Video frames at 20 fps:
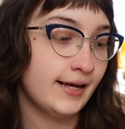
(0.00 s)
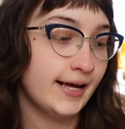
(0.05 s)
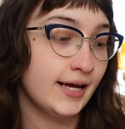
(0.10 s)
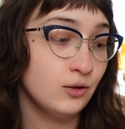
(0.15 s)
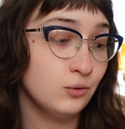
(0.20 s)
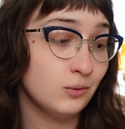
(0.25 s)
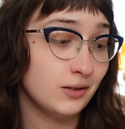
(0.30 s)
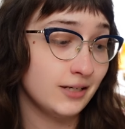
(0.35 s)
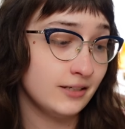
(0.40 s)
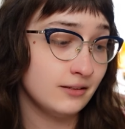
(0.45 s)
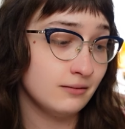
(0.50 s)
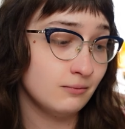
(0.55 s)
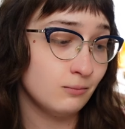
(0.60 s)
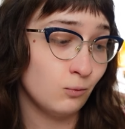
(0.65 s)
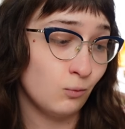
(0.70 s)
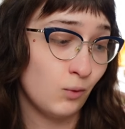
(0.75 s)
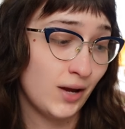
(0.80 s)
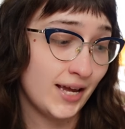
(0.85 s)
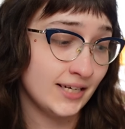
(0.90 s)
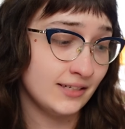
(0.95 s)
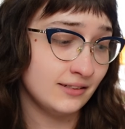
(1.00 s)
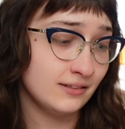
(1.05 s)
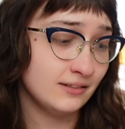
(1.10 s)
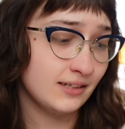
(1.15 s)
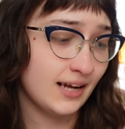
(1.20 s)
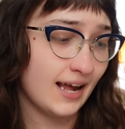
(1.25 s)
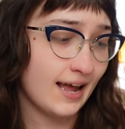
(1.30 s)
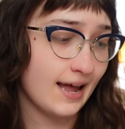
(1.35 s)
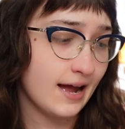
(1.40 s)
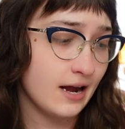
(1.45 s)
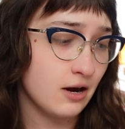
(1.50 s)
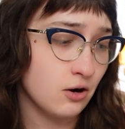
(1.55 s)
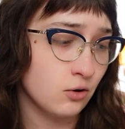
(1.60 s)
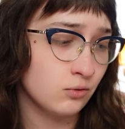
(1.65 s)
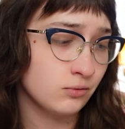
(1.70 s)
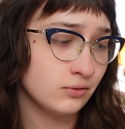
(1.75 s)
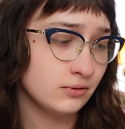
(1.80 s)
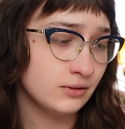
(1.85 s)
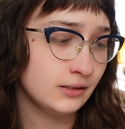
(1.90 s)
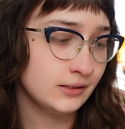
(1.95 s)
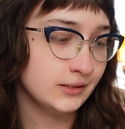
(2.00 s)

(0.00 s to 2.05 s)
"Elwood, wait, how?"